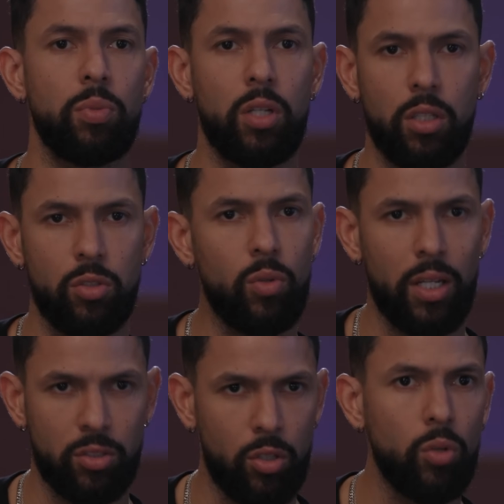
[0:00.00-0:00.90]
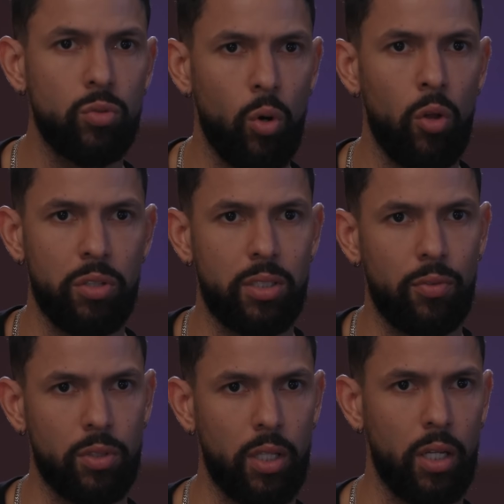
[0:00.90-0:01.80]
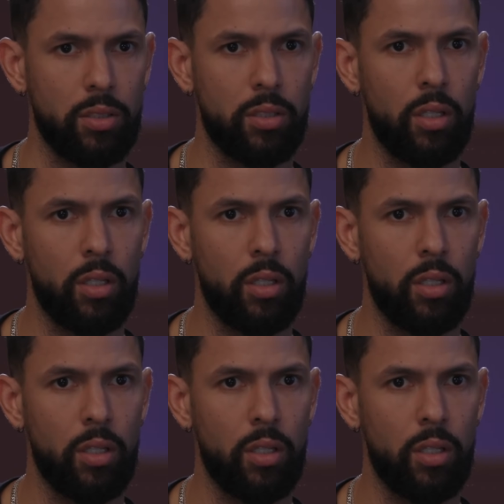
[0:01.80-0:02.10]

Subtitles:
because you guys go through all these different things.